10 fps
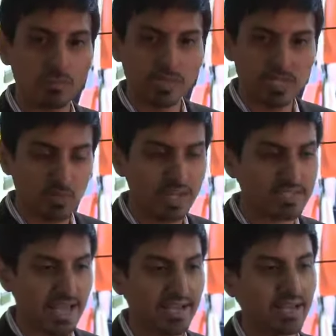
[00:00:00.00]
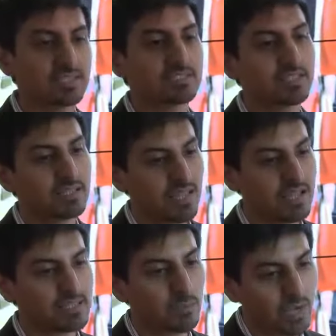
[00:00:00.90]
display signage, there
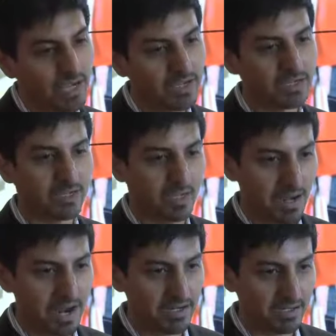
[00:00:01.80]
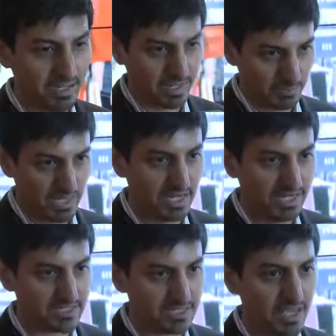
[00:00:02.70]
is a big demand in Middle
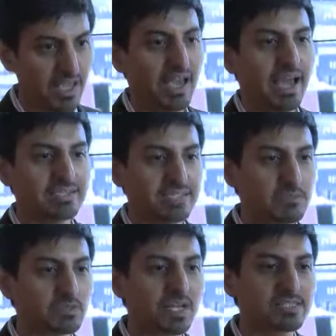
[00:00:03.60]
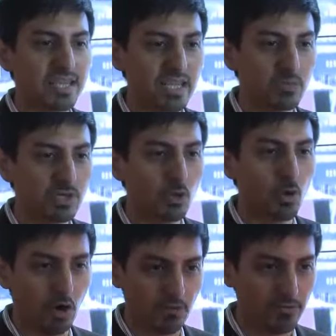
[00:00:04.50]
East, and Samsung is able to
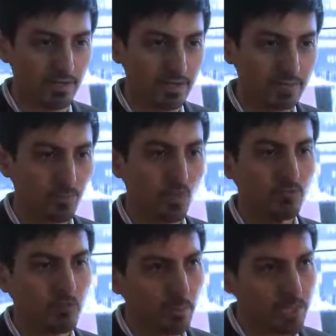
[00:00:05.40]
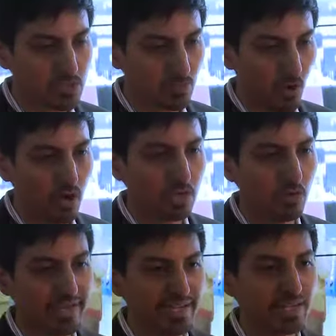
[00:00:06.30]
offer from a small
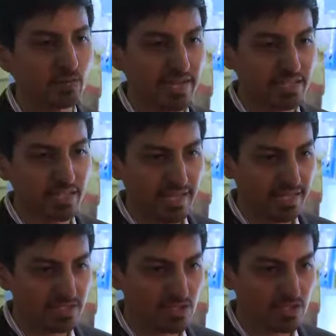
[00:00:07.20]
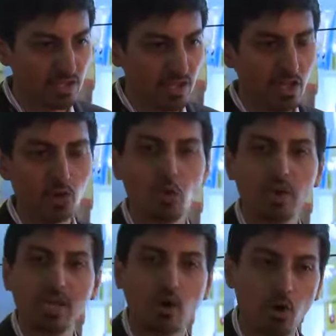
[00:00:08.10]
23 inch
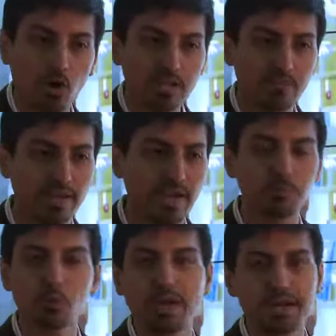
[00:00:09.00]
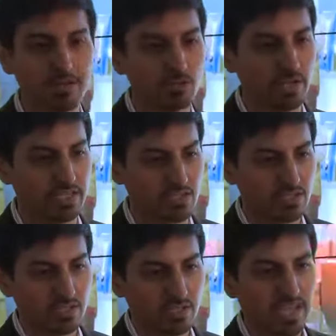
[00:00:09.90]
going all the way up to 82 inch,
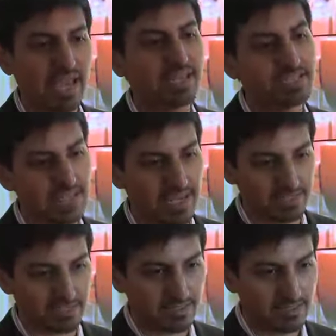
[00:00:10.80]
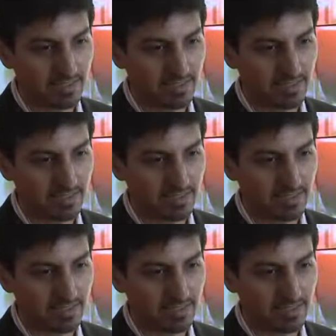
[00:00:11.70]
any size.